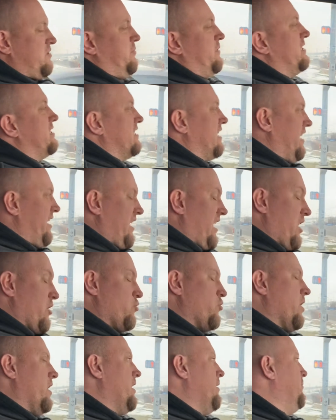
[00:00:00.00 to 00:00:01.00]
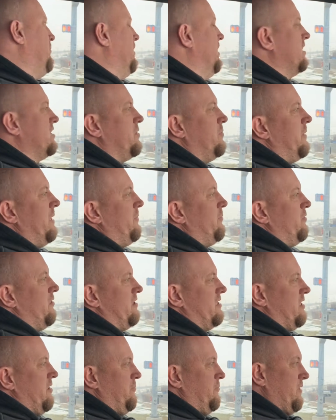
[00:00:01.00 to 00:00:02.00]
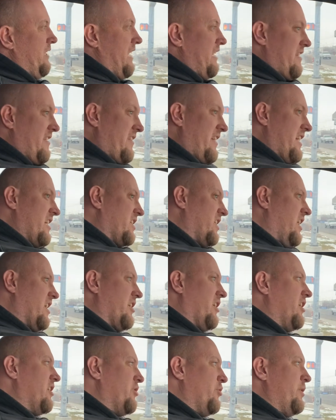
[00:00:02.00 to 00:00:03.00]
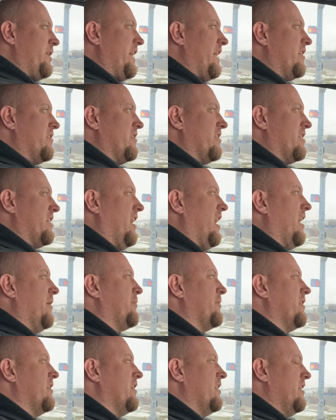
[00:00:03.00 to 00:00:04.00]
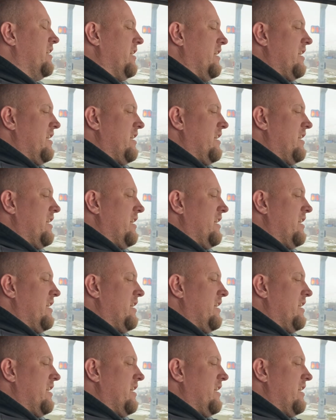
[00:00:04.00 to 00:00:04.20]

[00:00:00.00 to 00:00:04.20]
because I read a bunch of people had complained that they had gone all the way down to the copper,